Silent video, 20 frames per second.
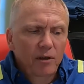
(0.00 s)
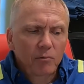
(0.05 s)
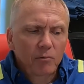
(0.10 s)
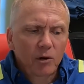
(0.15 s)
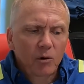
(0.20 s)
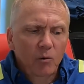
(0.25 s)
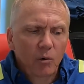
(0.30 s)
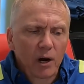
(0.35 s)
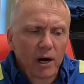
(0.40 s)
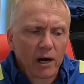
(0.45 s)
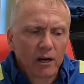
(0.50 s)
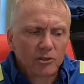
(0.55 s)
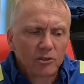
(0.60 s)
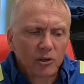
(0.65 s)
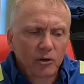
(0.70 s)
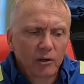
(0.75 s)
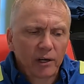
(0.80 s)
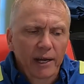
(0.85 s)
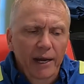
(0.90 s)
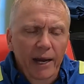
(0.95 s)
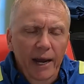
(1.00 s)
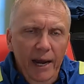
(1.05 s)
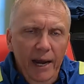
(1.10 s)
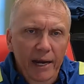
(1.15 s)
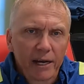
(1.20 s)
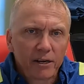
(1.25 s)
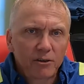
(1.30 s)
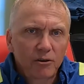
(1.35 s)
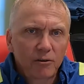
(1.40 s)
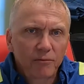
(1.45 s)
that requires only
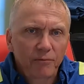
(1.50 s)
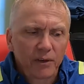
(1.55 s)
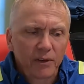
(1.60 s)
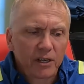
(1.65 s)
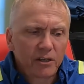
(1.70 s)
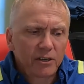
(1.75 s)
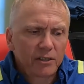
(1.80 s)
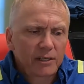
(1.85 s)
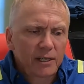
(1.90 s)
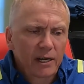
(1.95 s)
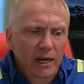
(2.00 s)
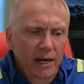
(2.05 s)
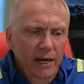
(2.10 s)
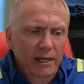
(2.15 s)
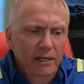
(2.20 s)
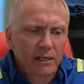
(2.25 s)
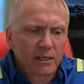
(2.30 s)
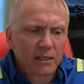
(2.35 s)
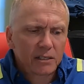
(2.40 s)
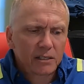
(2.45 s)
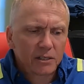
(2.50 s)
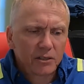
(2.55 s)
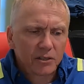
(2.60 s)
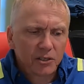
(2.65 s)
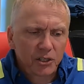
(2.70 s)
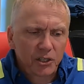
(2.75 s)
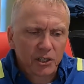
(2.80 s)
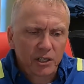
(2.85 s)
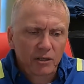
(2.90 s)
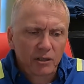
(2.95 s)
hand or finger tightness to
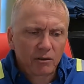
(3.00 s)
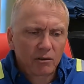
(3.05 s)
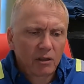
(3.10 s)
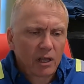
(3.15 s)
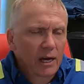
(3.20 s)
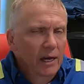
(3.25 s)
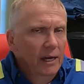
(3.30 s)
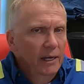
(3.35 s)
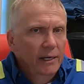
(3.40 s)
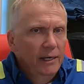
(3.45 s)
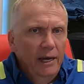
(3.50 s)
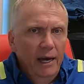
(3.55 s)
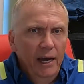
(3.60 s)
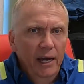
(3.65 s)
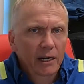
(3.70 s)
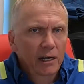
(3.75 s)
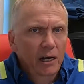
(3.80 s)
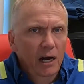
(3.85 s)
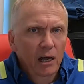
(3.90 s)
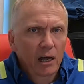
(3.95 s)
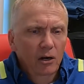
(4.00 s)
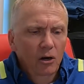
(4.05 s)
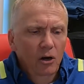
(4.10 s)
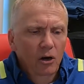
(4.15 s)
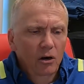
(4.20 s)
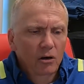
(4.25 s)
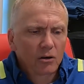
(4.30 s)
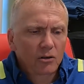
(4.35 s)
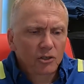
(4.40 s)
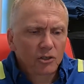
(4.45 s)
seal cannot
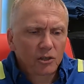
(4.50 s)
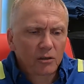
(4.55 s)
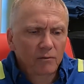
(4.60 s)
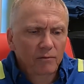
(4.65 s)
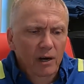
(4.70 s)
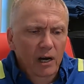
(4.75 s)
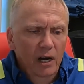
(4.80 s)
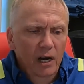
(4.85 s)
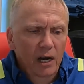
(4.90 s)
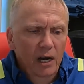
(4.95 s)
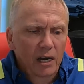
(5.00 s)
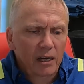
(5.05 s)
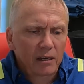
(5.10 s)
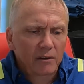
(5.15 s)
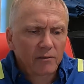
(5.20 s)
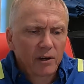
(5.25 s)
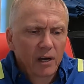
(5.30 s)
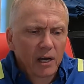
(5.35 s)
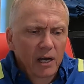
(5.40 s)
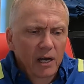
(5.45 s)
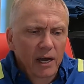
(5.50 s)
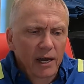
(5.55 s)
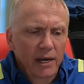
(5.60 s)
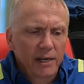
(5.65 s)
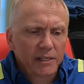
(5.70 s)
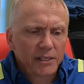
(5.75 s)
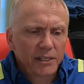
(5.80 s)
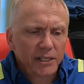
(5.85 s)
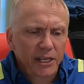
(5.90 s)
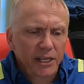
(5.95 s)
long survive
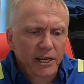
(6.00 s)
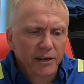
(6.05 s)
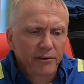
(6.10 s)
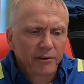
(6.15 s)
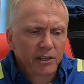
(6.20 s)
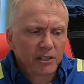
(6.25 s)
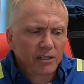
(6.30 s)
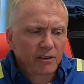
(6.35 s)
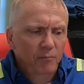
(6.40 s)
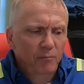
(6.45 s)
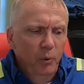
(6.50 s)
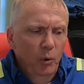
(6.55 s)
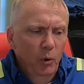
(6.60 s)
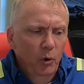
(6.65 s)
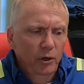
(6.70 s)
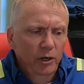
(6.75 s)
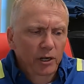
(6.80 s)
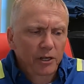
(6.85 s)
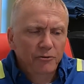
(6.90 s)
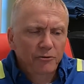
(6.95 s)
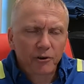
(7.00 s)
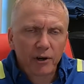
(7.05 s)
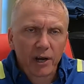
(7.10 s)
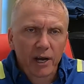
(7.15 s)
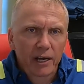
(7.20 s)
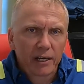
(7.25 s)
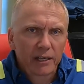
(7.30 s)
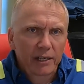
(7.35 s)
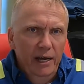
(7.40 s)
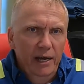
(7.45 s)
a series of poorly
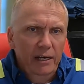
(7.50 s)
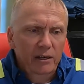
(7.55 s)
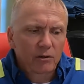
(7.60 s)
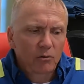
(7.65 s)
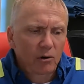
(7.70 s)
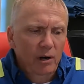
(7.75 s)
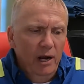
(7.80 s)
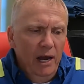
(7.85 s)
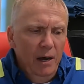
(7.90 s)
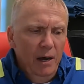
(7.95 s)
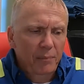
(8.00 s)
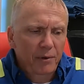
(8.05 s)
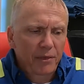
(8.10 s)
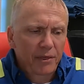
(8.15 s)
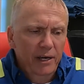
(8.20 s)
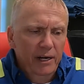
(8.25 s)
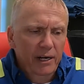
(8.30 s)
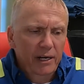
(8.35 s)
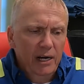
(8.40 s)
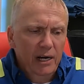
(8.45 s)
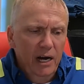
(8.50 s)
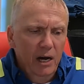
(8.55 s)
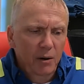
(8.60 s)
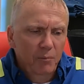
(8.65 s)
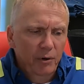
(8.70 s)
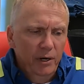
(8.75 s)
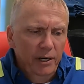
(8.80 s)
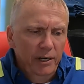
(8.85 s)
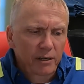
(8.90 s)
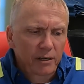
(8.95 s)
trained and/or apathetic
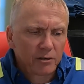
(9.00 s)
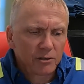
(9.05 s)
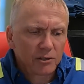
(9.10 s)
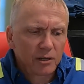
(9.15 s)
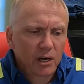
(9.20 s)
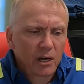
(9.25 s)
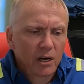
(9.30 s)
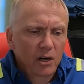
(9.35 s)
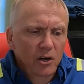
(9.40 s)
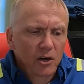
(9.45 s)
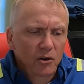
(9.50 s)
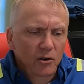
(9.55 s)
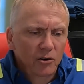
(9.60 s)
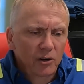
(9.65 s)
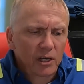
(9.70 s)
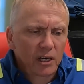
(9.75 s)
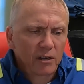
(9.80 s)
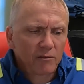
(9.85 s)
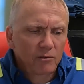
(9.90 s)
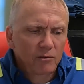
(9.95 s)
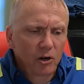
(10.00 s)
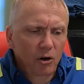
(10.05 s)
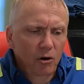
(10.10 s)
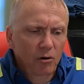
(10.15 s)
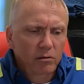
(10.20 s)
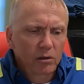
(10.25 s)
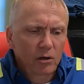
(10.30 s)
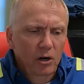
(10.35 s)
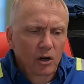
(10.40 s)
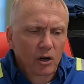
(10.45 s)
operators who give no
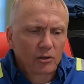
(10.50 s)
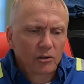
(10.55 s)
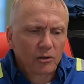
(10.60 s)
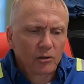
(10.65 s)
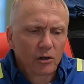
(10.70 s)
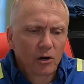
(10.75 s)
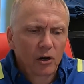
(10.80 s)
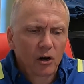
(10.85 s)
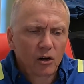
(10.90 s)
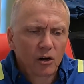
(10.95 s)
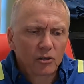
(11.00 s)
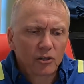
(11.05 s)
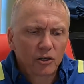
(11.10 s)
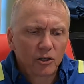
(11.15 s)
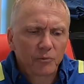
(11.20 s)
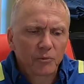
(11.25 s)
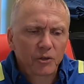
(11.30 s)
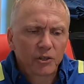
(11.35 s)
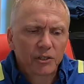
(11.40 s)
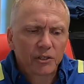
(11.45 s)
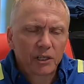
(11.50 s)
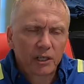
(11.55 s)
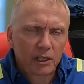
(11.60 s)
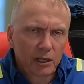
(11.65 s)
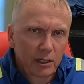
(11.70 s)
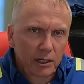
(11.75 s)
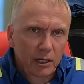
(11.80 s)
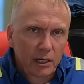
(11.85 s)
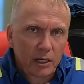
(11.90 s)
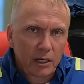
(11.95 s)
thought to the long-term
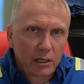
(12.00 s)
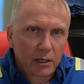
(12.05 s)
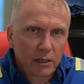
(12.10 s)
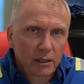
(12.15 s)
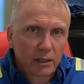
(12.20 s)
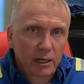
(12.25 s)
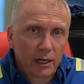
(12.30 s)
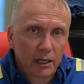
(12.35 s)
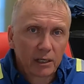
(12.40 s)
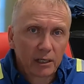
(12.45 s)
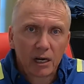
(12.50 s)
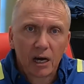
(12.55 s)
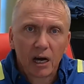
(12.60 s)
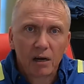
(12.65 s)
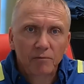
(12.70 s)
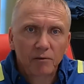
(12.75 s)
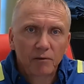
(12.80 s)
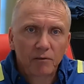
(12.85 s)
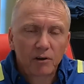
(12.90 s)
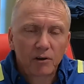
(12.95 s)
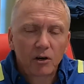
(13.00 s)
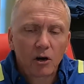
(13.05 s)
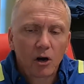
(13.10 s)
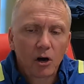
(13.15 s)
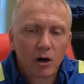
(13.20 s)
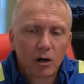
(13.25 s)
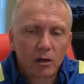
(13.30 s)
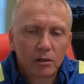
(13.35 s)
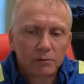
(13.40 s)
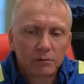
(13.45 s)
utility and life of a
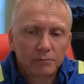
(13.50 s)
car.